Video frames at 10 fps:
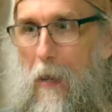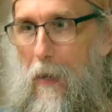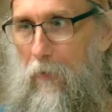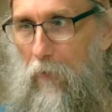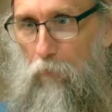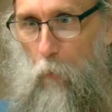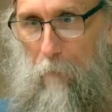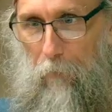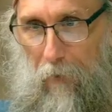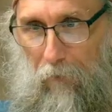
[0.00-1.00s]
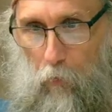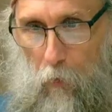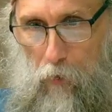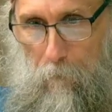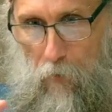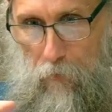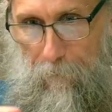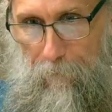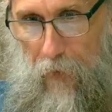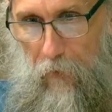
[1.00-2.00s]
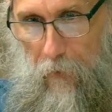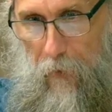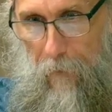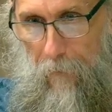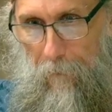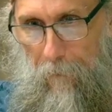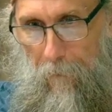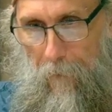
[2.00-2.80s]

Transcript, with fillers: and there is one place where you put your finger here